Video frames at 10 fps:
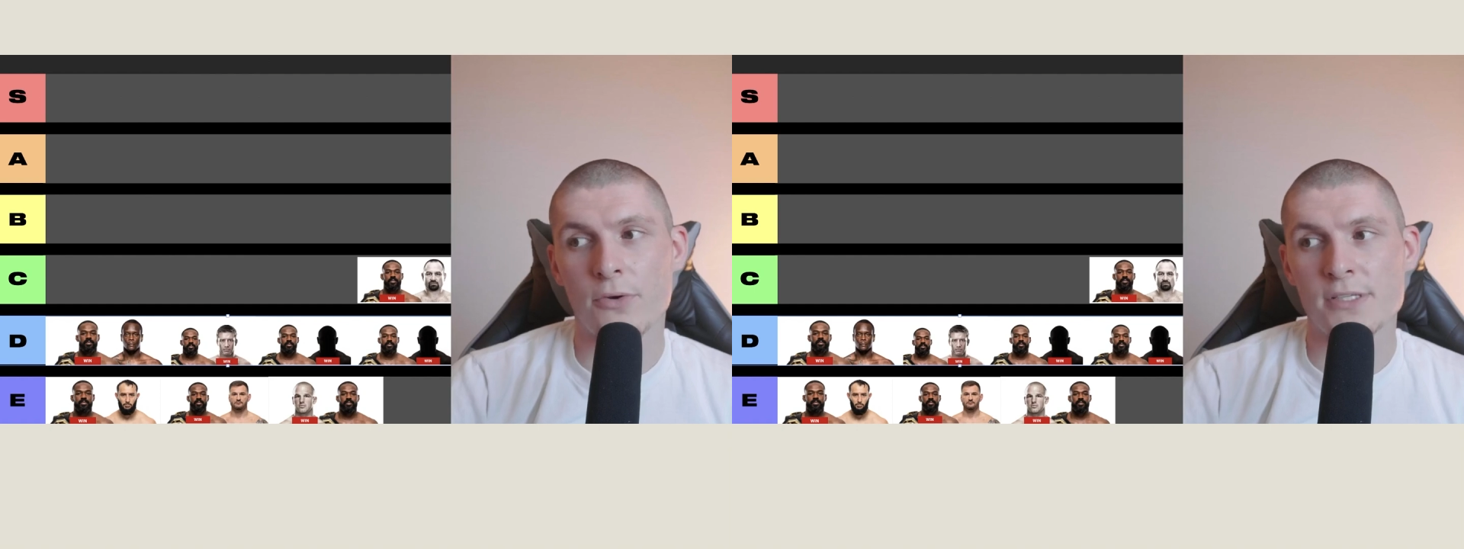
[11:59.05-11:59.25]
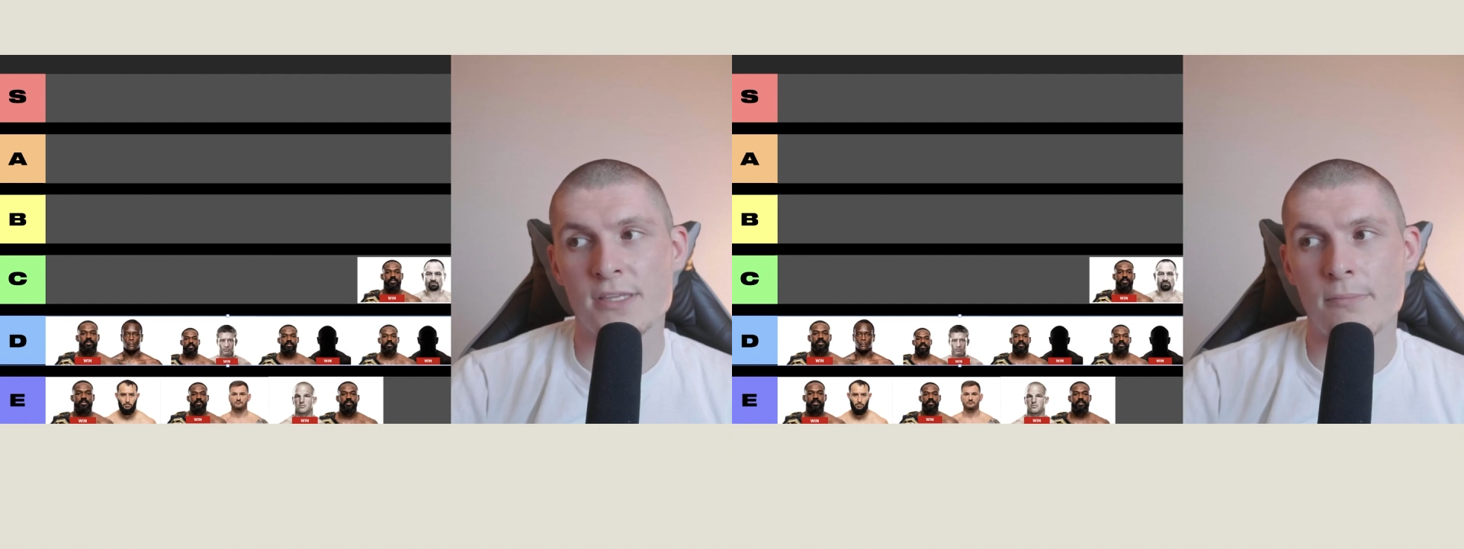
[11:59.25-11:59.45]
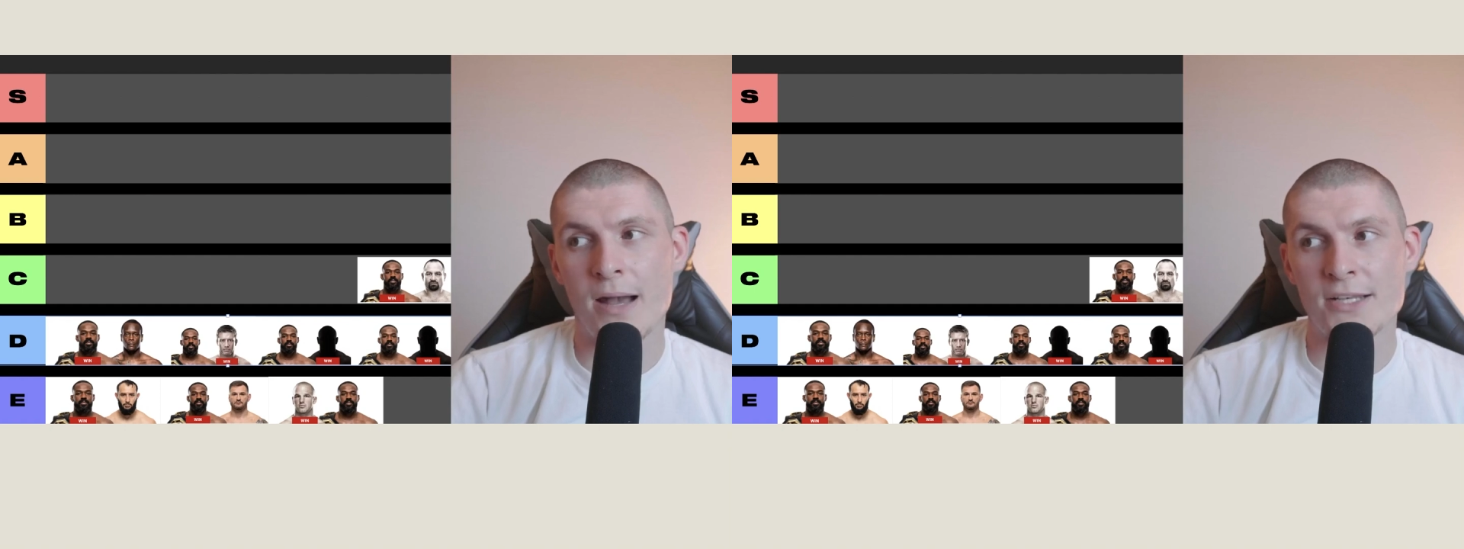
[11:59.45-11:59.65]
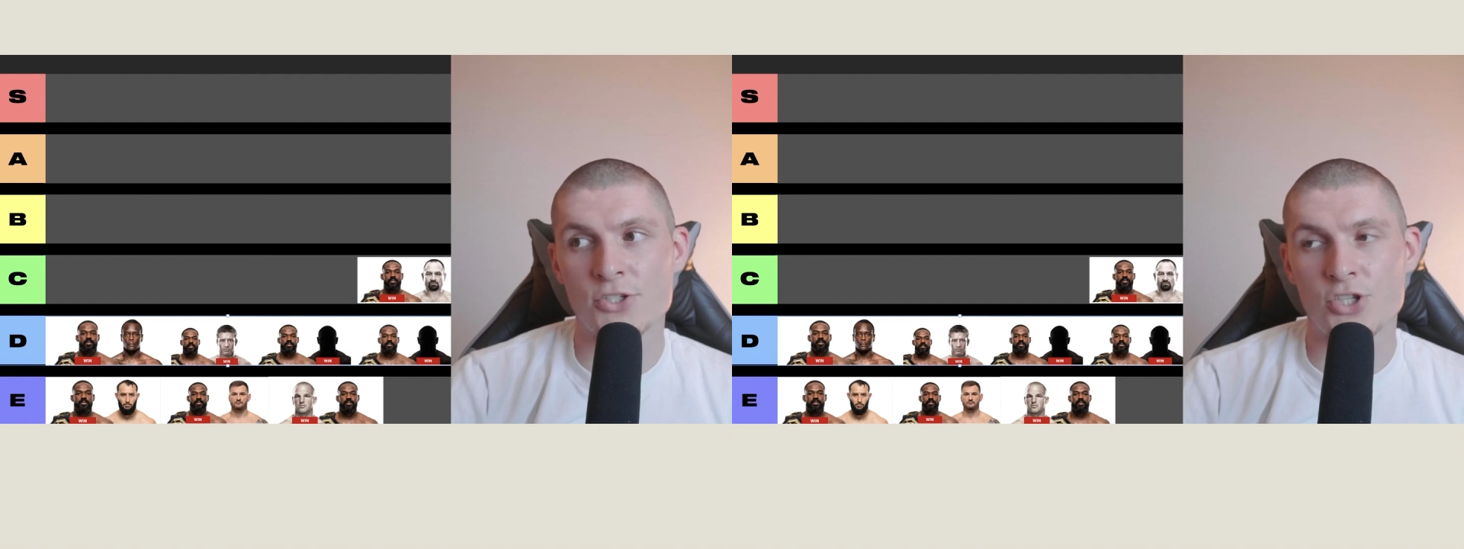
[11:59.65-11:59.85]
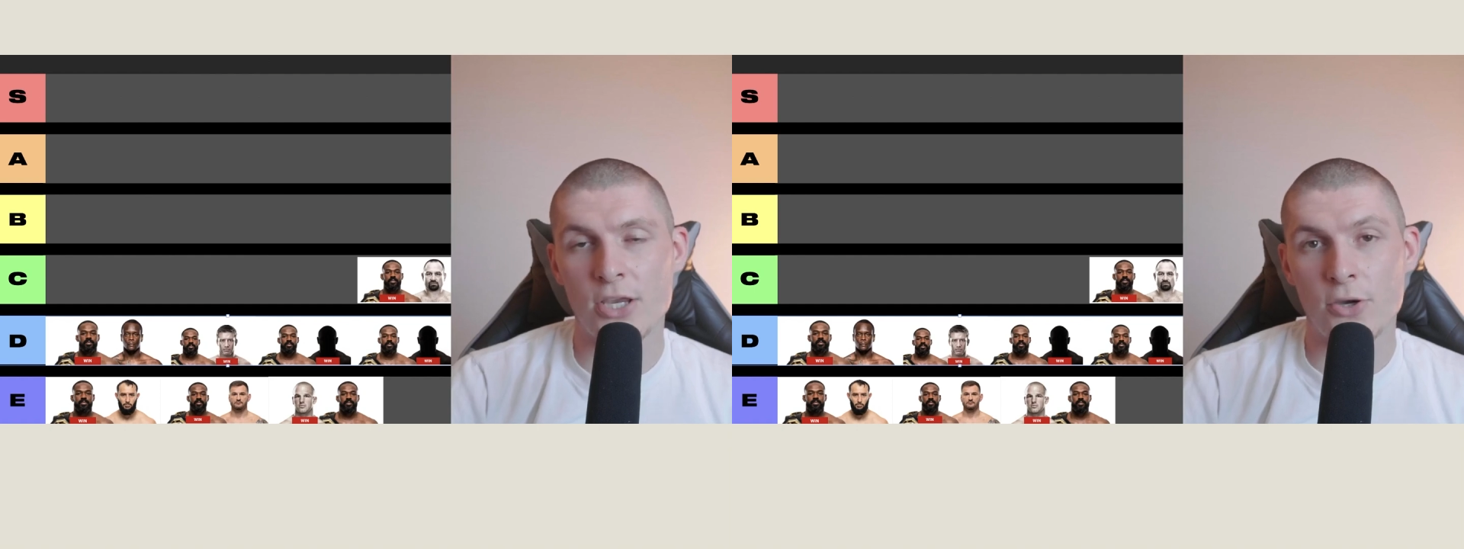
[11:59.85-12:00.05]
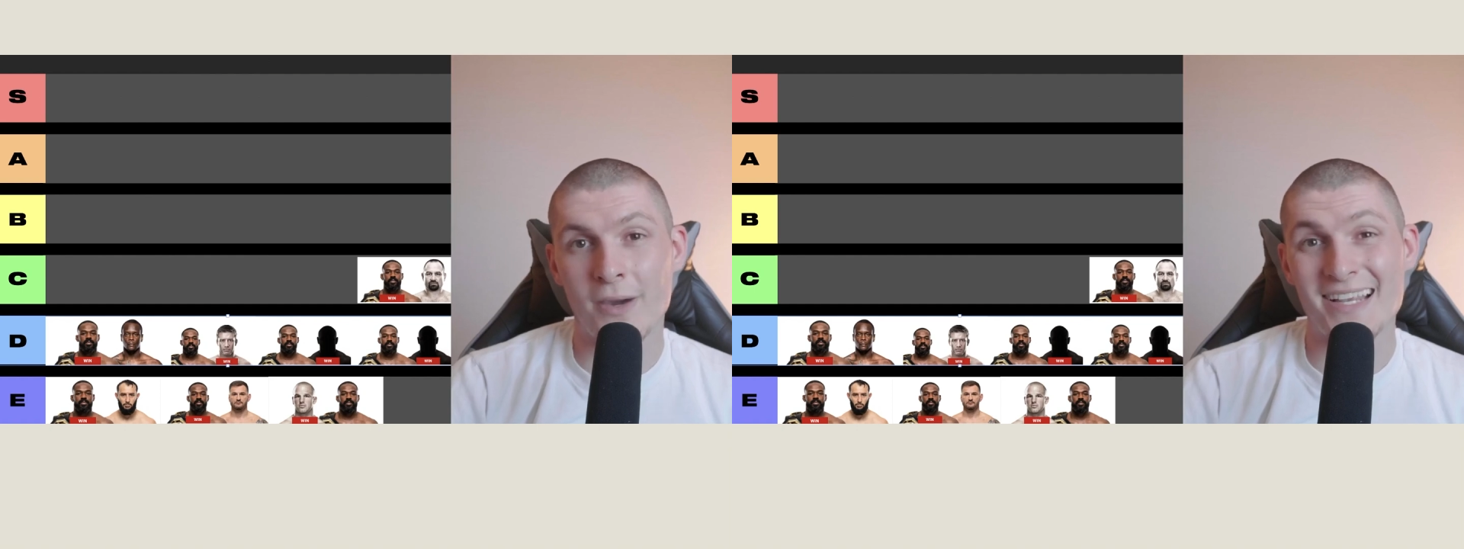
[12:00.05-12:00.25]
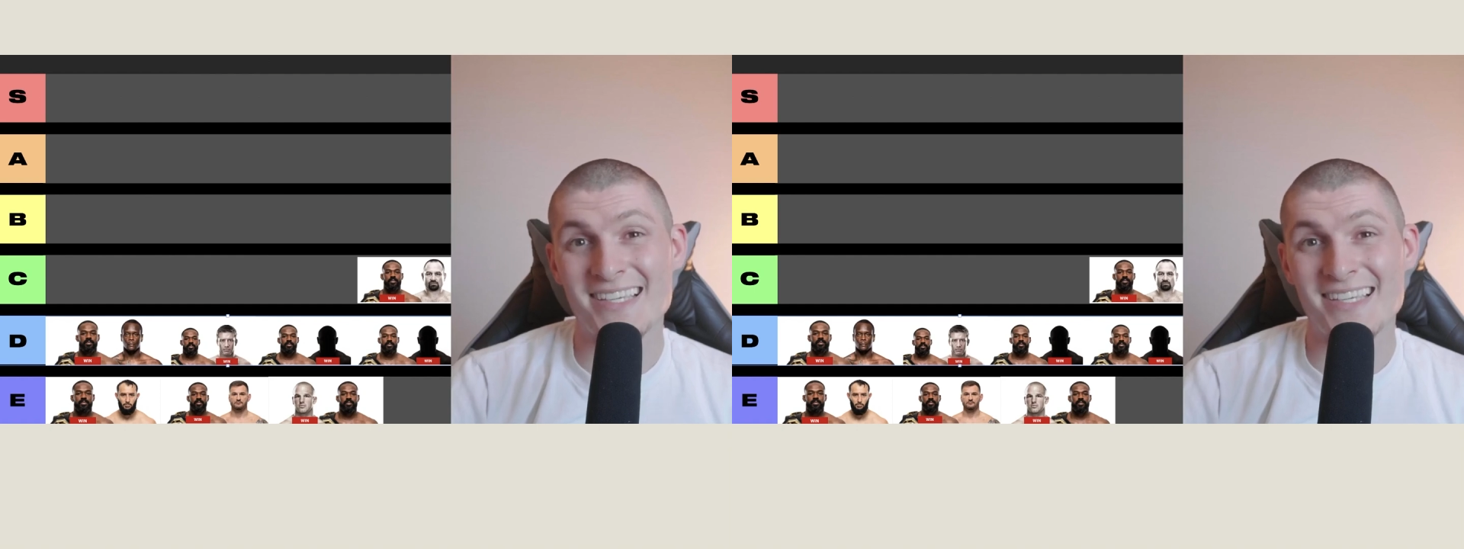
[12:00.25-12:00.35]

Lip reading: is that Matushenko had a